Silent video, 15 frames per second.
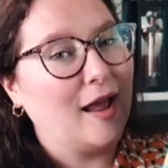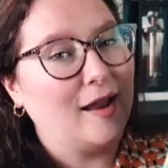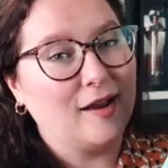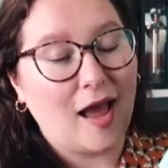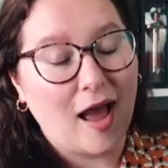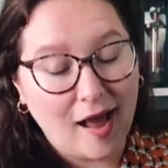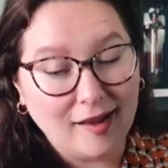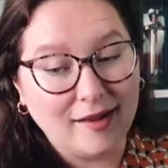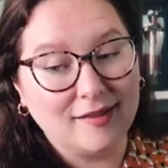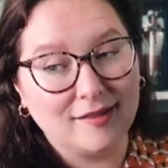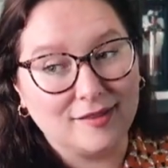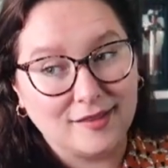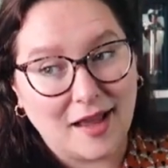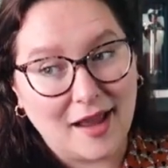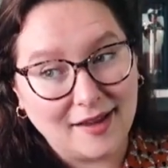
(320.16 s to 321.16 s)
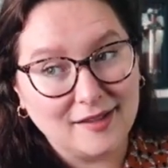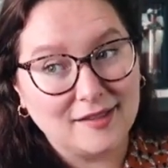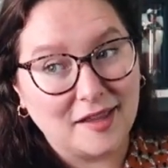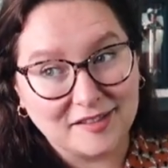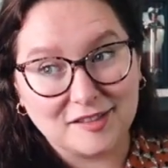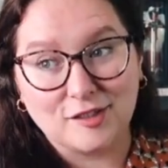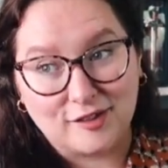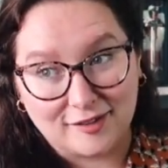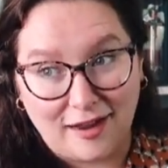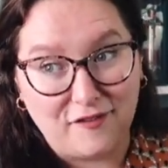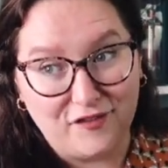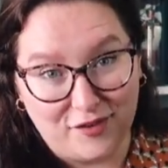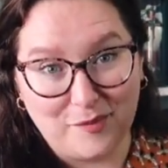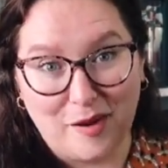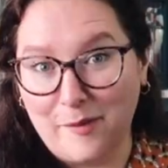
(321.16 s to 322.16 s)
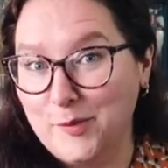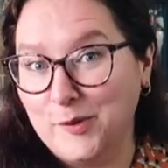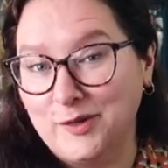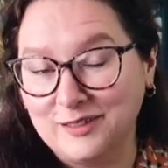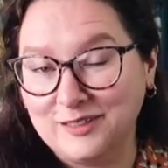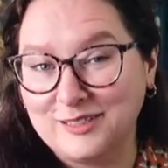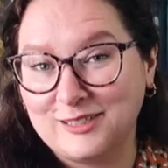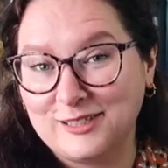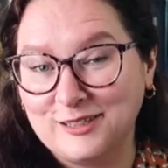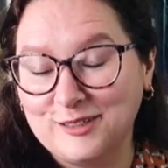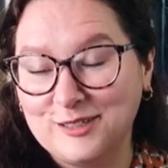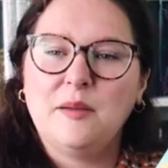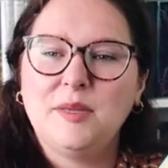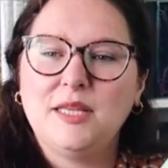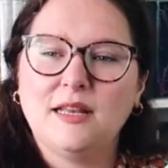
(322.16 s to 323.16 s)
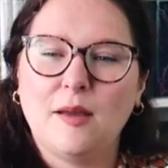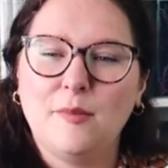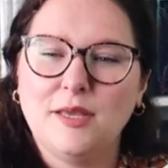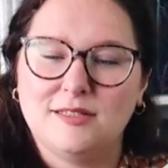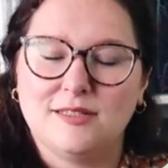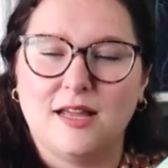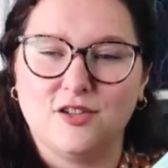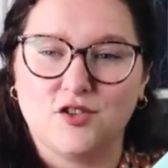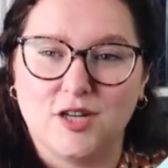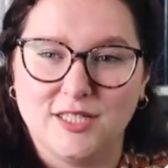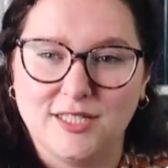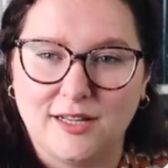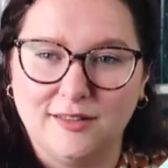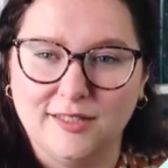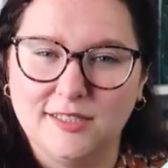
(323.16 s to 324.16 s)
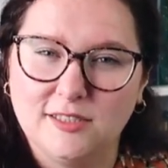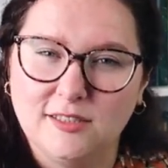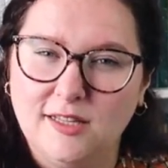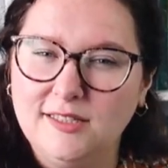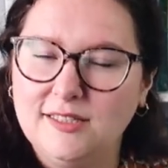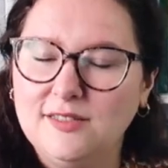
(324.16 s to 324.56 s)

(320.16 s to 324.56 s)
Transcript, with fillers: and I I like to look after my books. I mean, I'm exaggerating a little. I